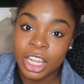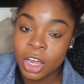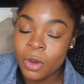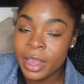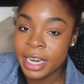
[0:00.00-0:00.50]

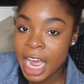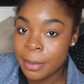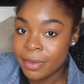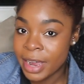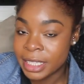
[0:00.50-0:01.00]
low and
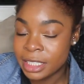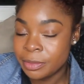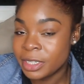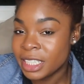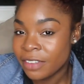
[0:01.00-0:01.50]
high
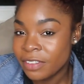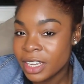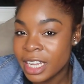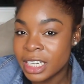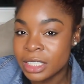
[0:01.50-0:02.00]
porosity because I feel
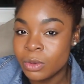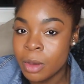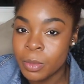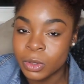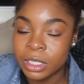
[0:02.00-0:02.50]
like that's
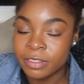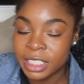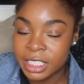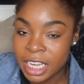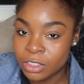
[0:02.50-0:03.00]
what most of
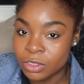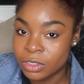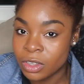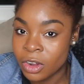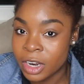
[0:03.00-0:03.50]
us
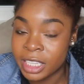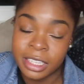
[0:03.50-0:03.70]
naturals are.